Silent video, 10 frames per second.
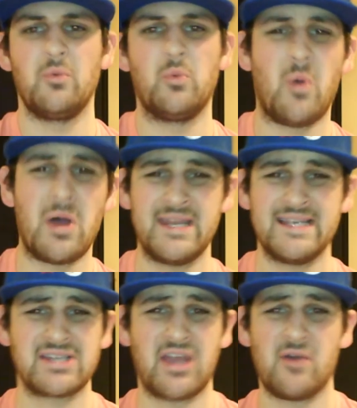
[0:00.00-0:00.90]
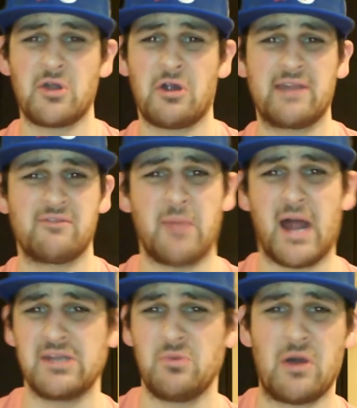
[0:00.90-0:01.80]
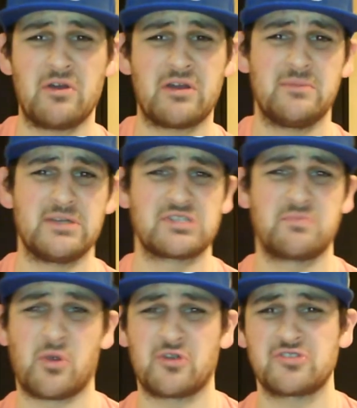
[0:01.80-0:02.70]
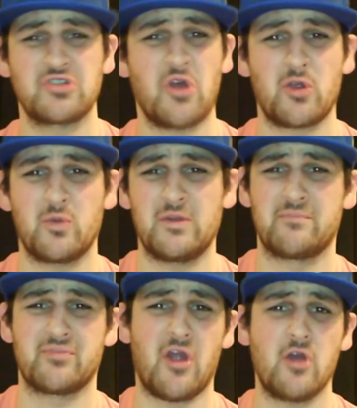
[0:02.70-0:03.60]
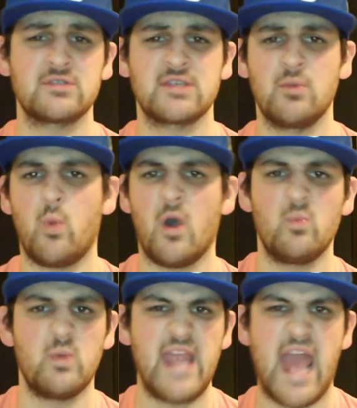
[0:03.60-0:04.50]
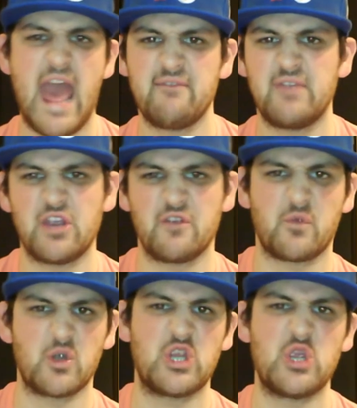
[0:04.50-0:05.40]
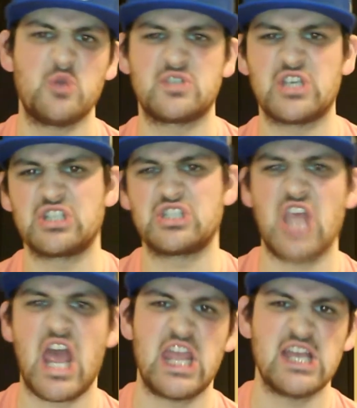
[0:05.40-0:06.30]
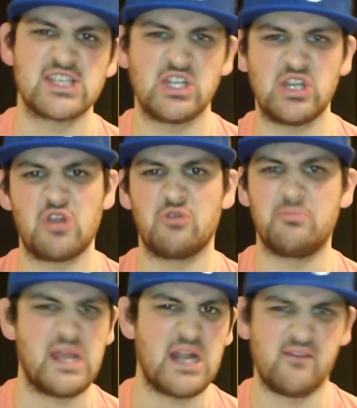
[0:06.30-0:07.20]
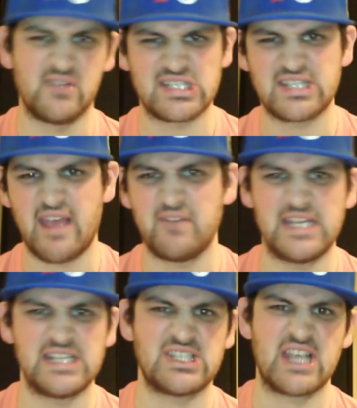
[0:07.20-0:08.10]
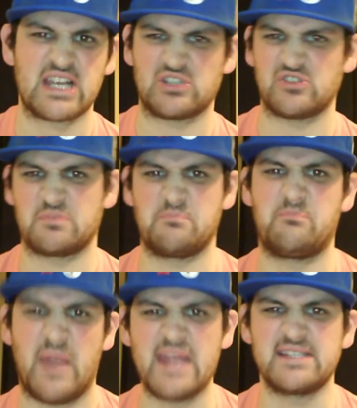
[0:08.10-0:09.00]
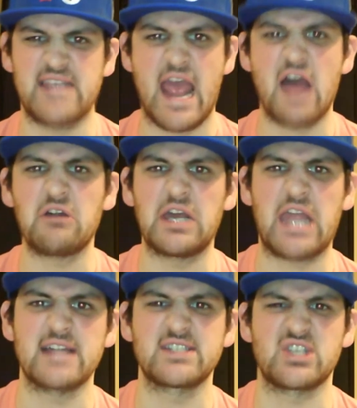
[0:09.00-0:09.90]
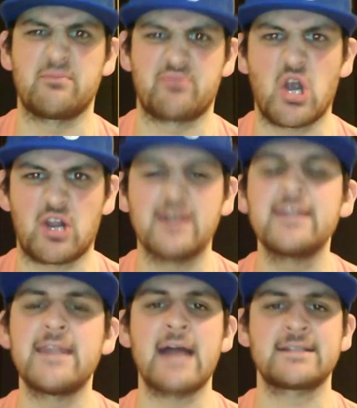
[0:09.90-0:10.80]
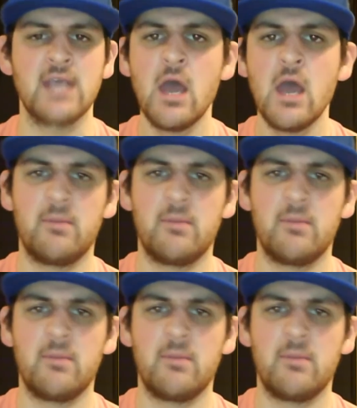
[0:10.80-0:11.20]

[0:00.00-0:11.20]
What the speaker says: What is going on, everybody? Welcome to Sports Talk with Broads. And what we have here for you today is a little bit of a 76ers beatdown against the Brooklyn Nets.